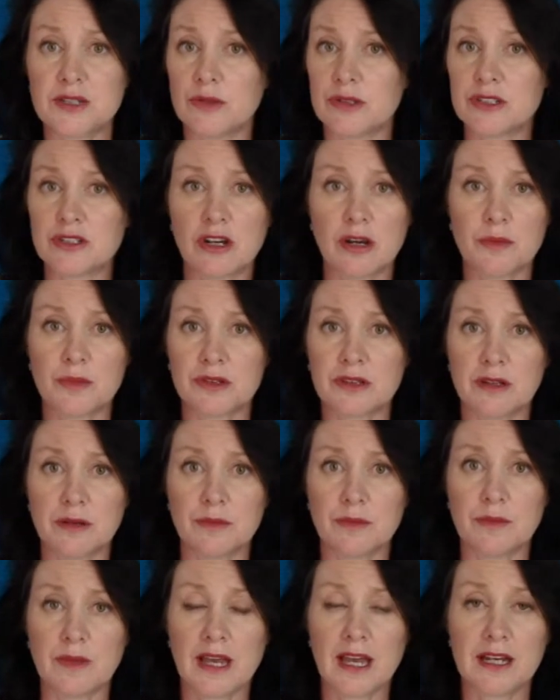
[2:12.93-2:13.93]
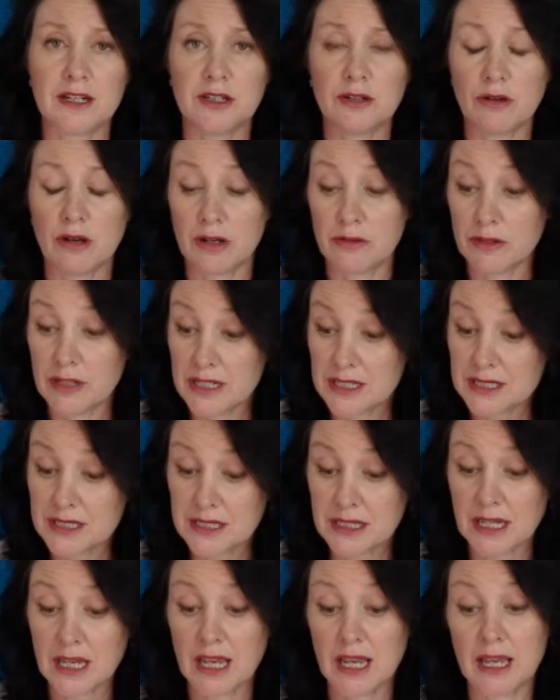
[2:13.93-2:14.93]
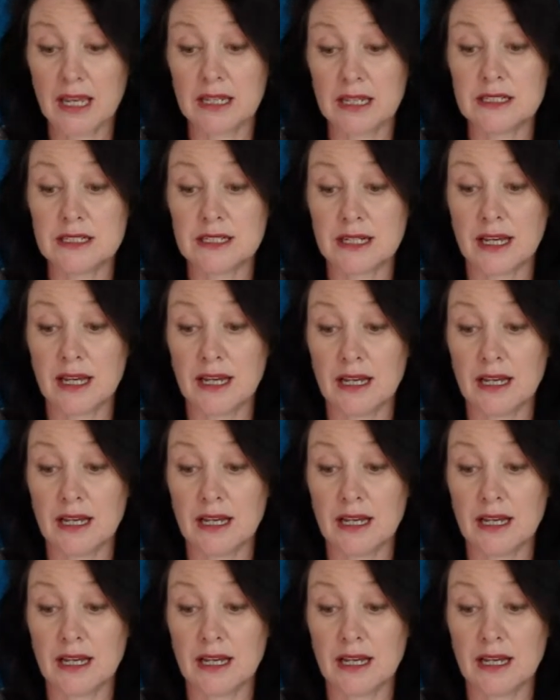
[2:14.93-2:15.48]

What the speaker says: you interpret them at your own risk. And